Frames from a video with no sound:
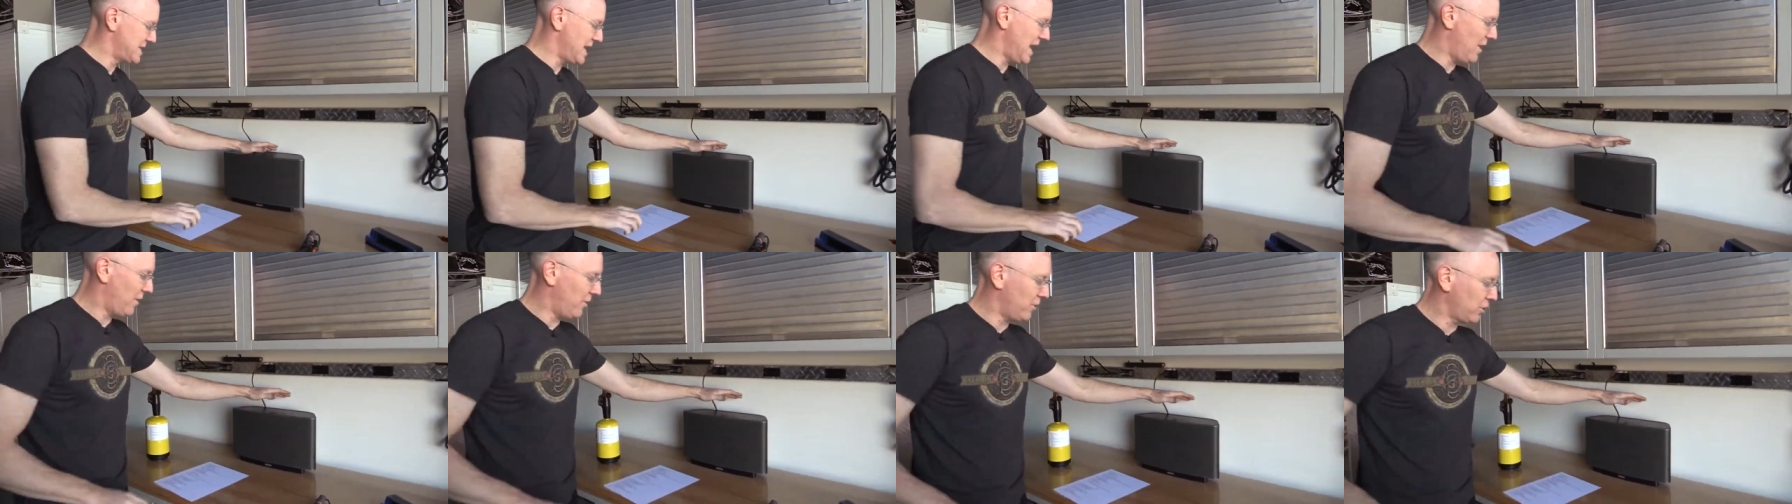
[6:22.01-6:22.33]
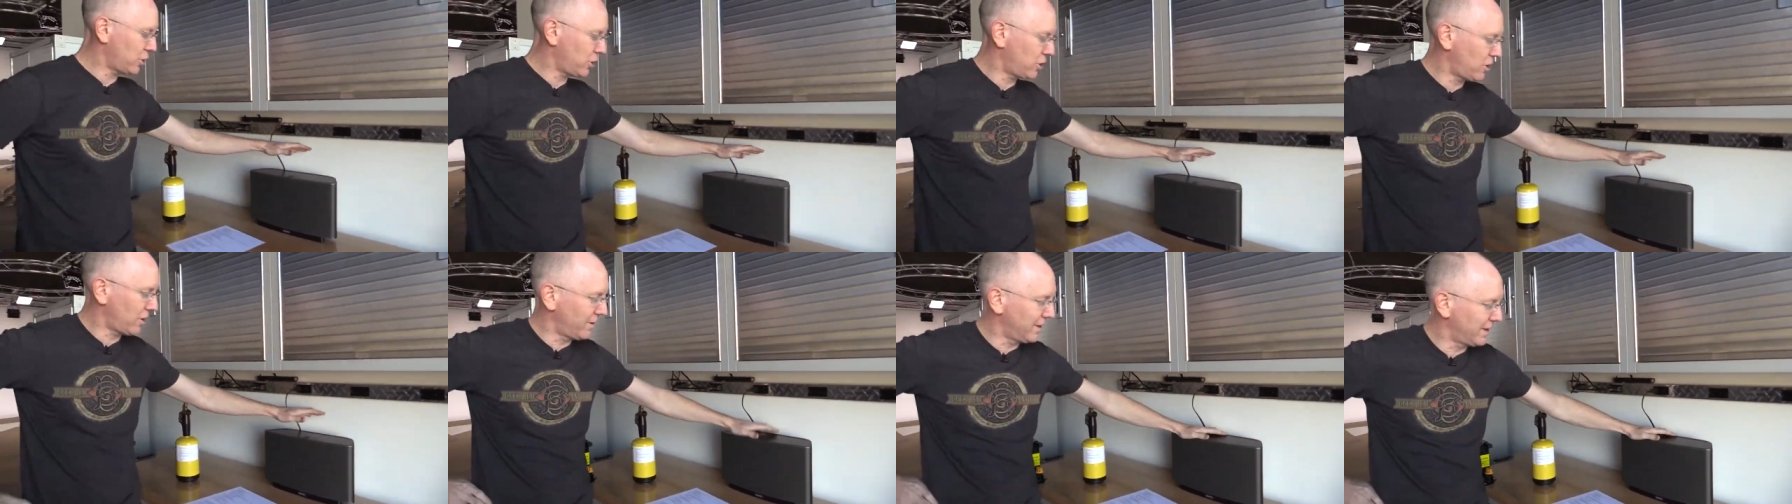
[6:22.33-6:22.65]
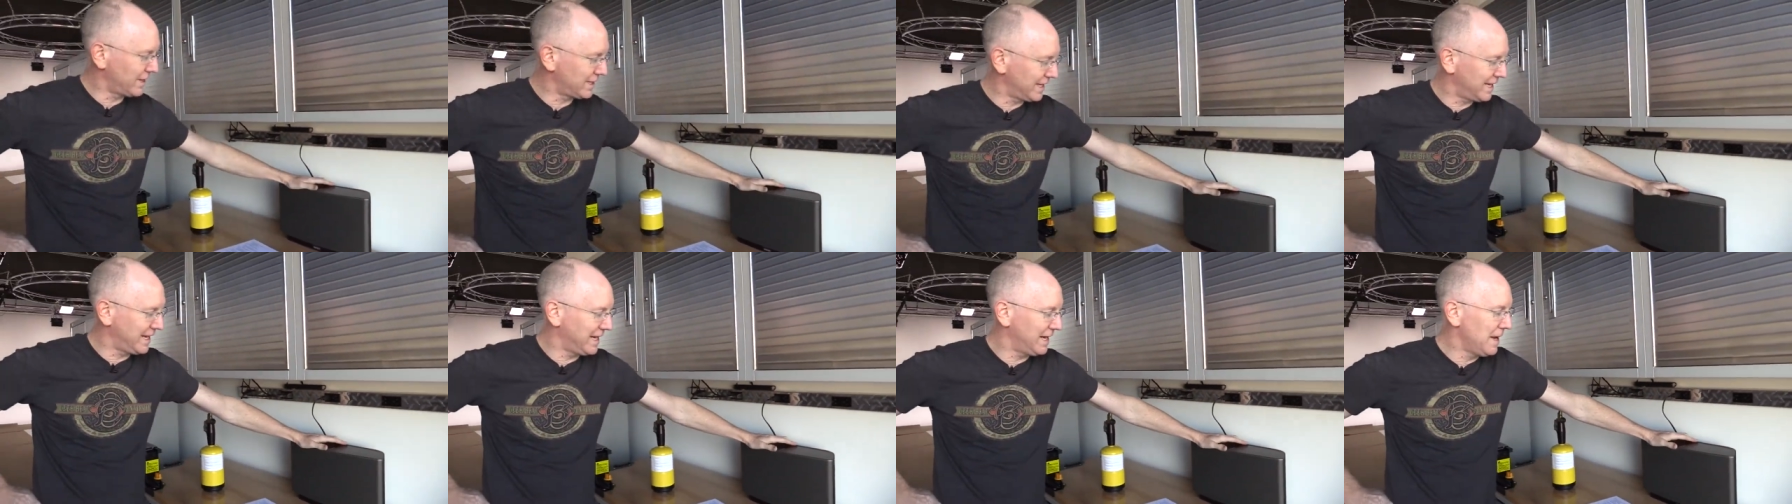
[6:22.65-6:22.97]
Now,
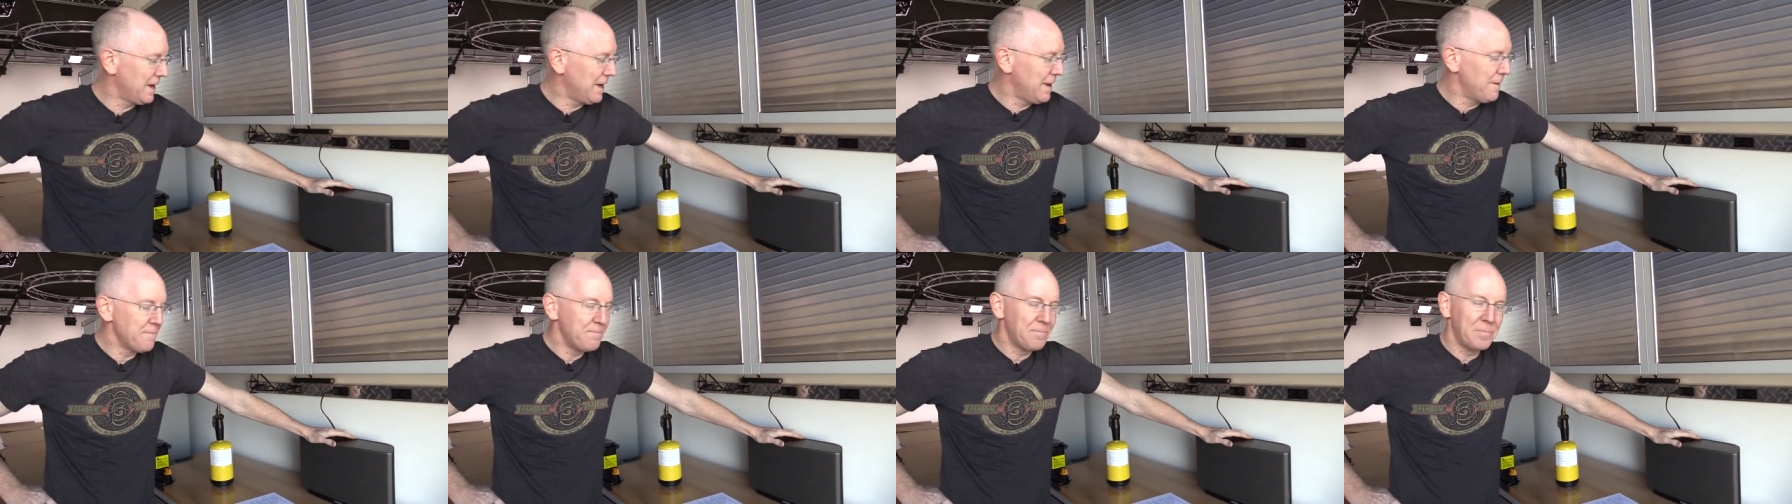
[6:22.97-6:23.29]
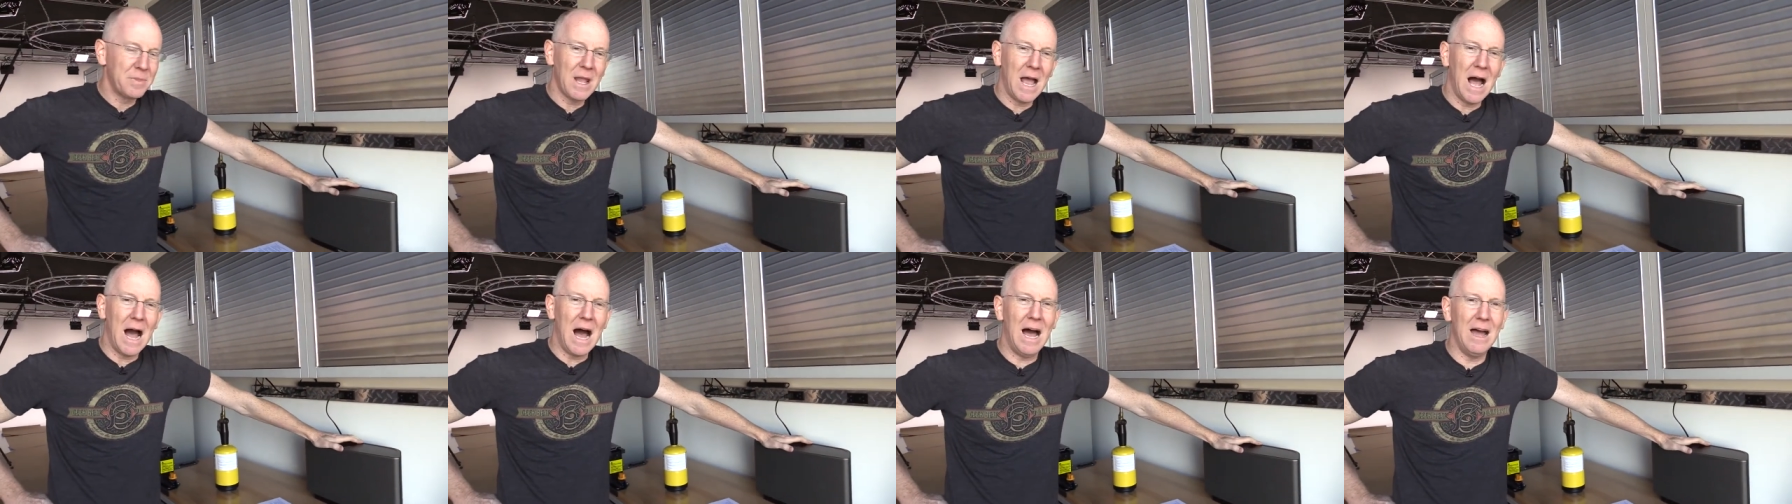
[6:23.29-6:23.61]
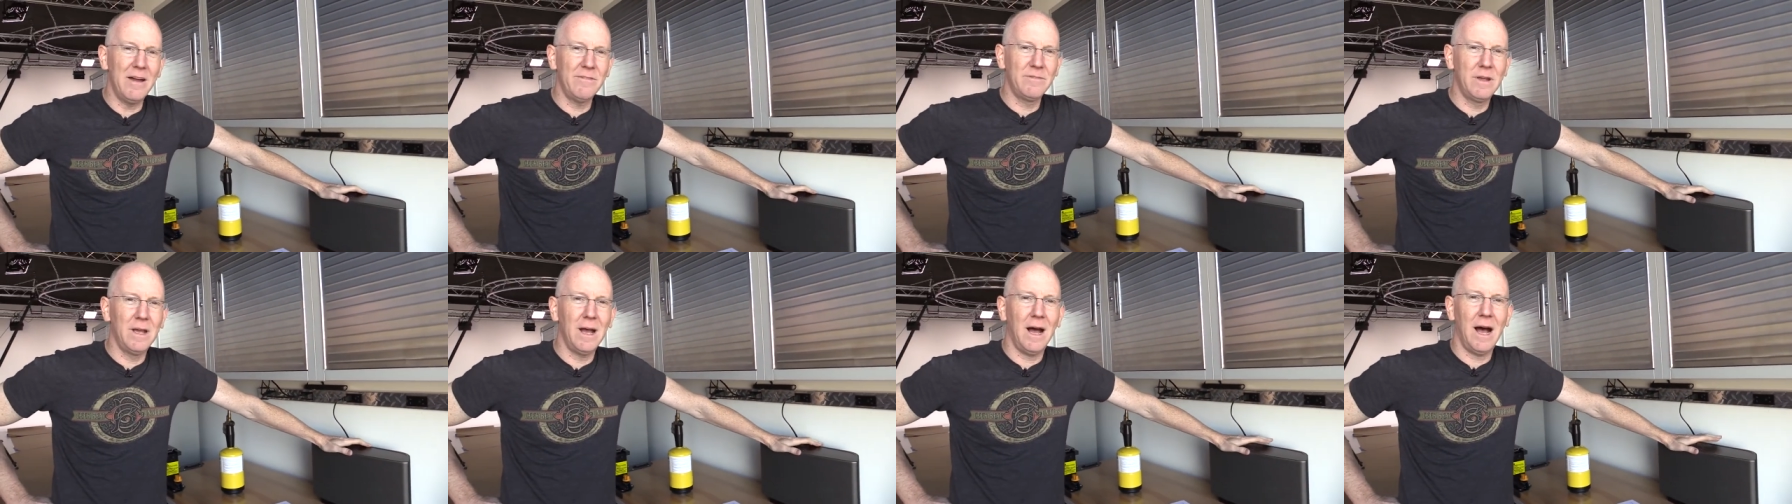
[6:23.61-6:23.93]
currently,
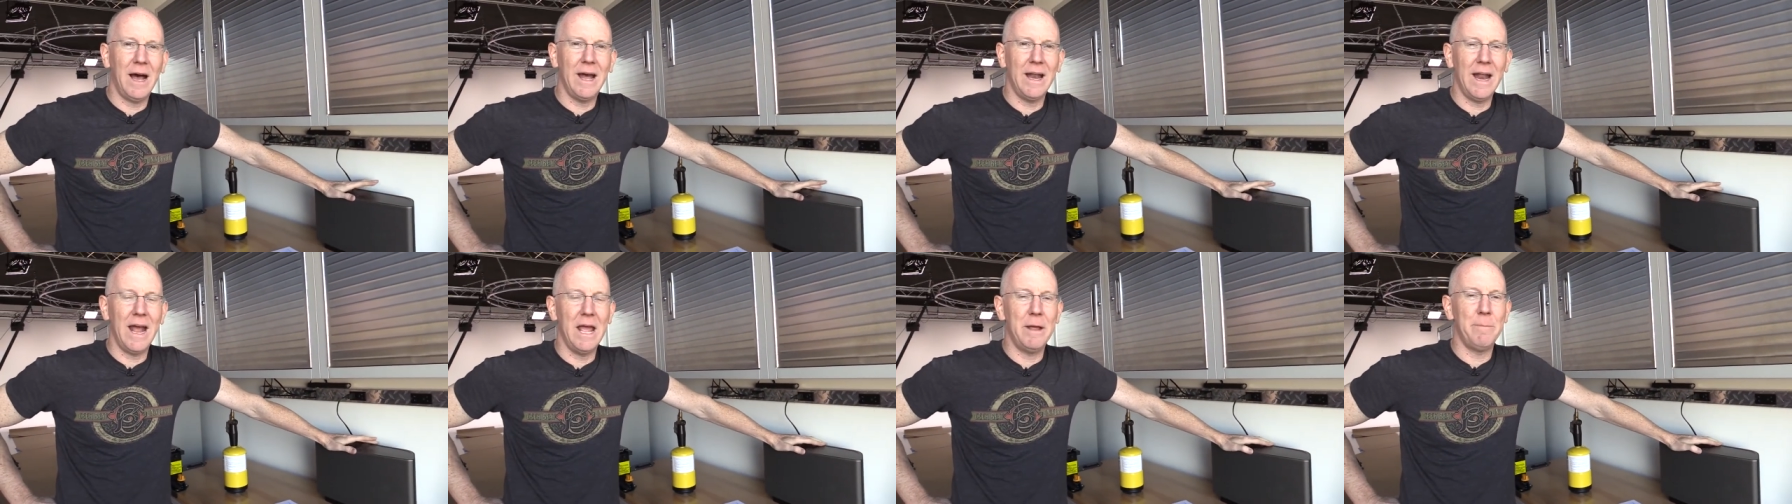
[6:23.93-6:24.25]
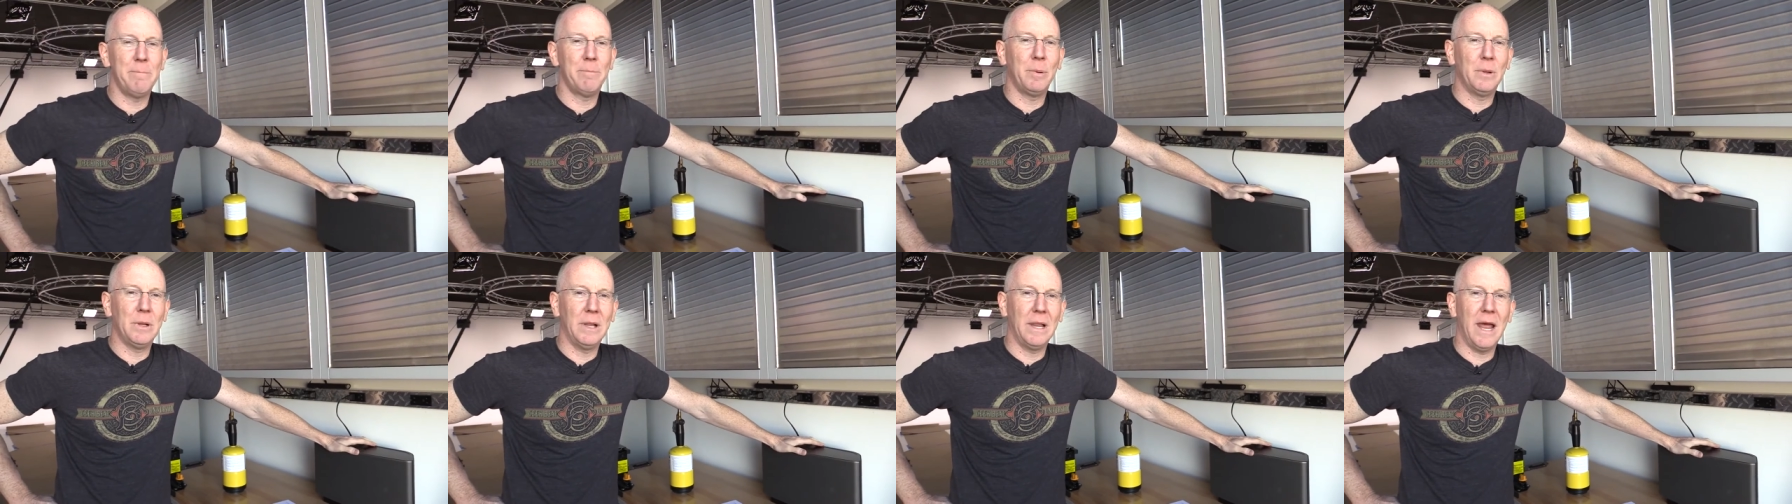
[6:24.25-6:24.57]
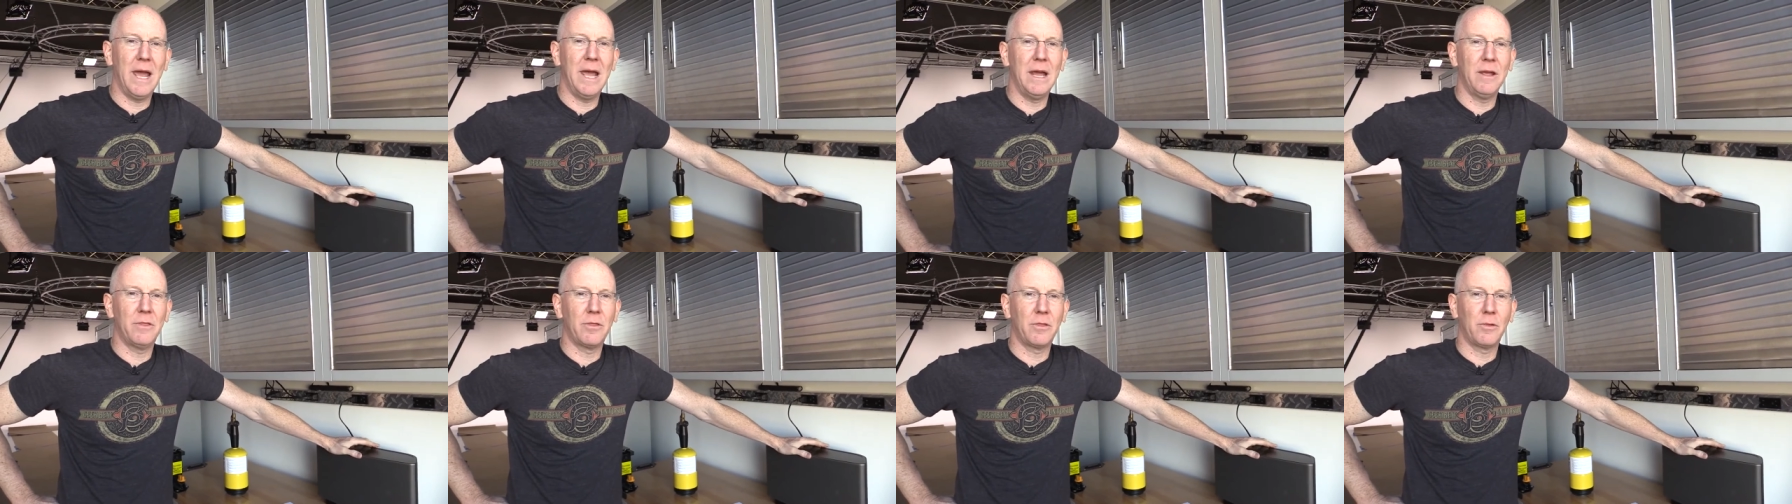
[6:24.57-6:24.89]
I've got a
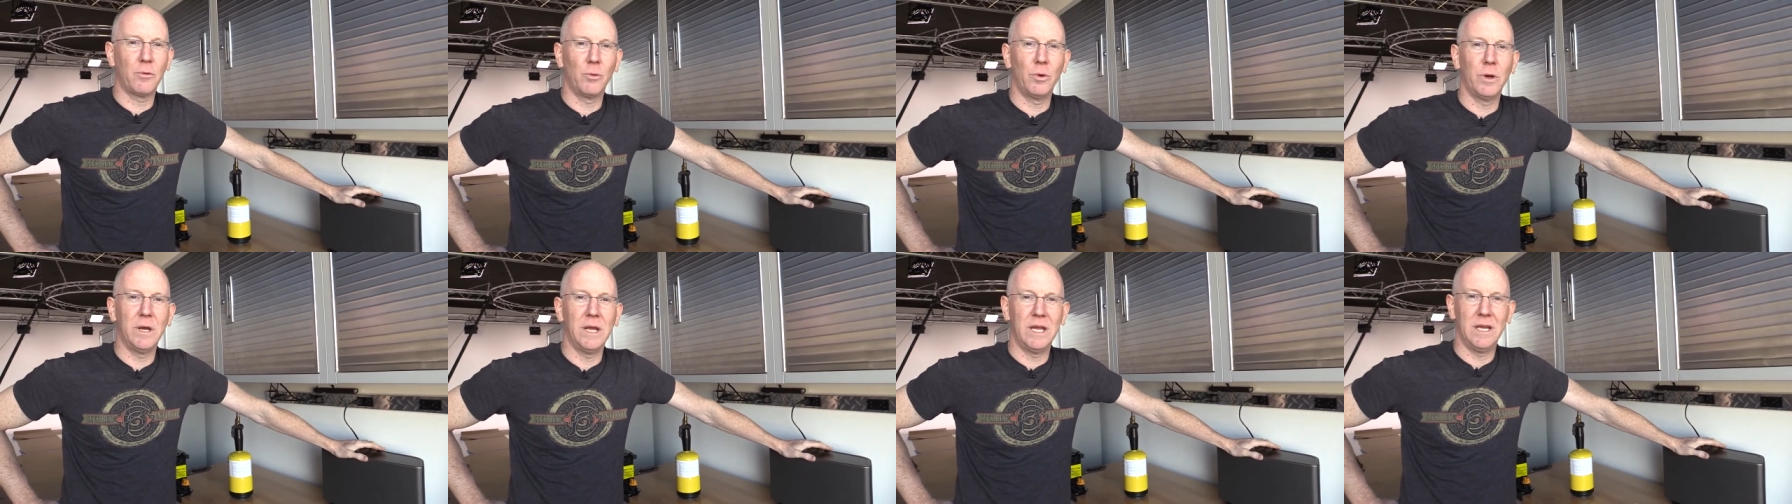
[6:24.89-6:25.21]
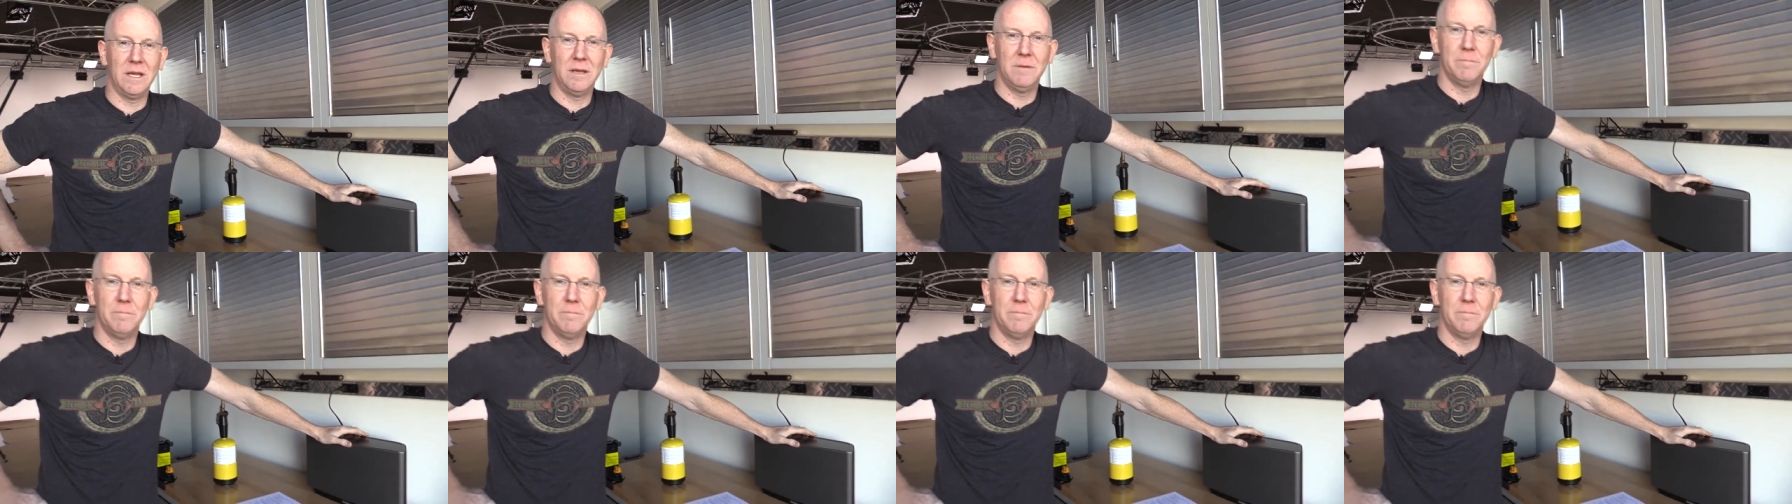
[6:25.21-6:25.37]
Play 3